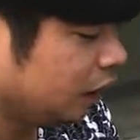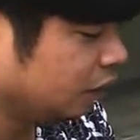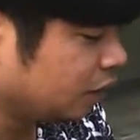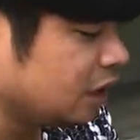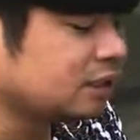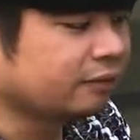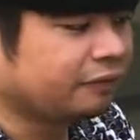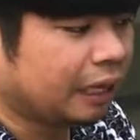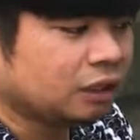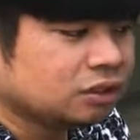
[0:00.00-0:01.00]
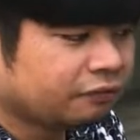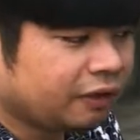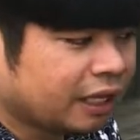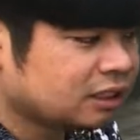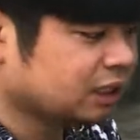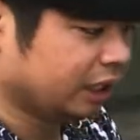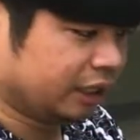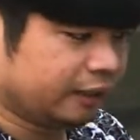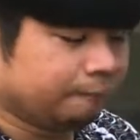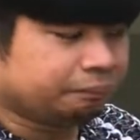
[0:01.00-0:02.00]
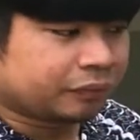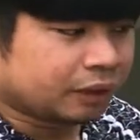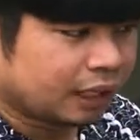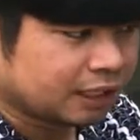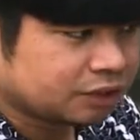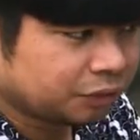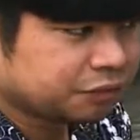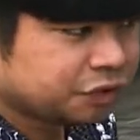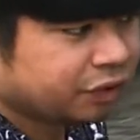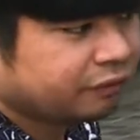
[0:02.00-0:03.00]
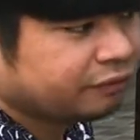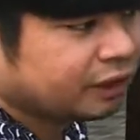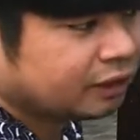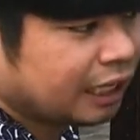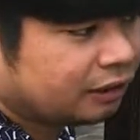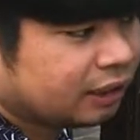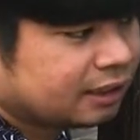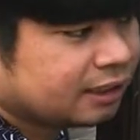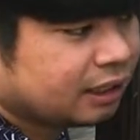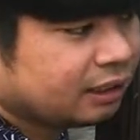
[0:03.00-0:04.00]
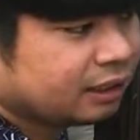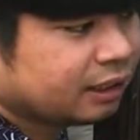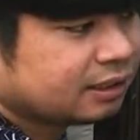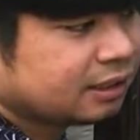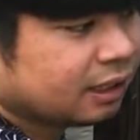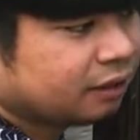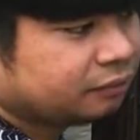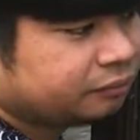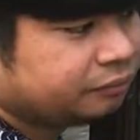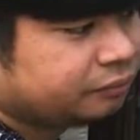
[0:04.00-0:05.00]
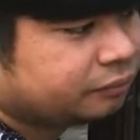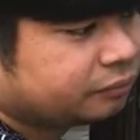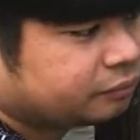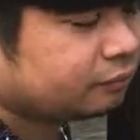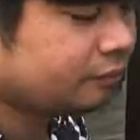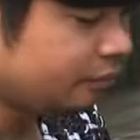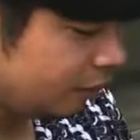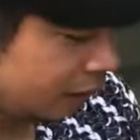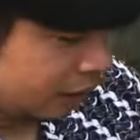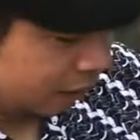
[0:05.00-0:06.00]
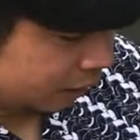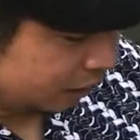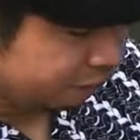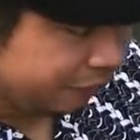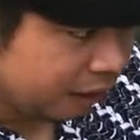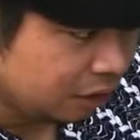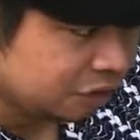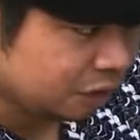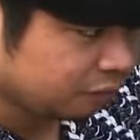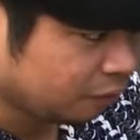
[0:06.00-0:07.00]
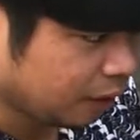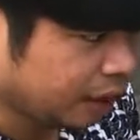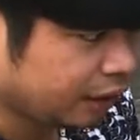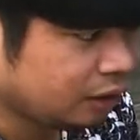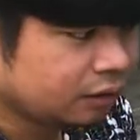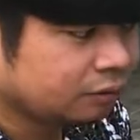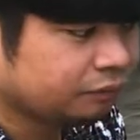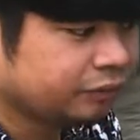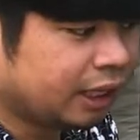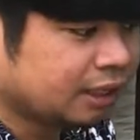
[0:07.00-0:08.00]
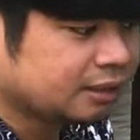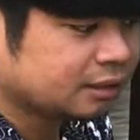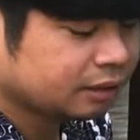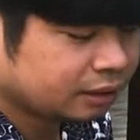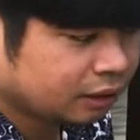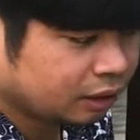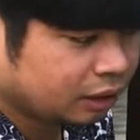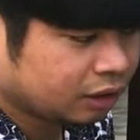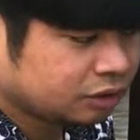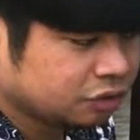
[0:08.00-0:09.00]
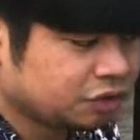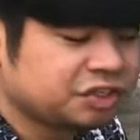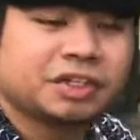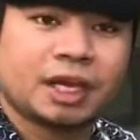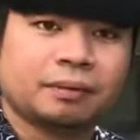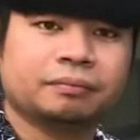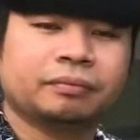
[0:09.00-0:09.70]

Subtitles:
increase the values of x here, as observed, that is increasing. The values of y does do the same.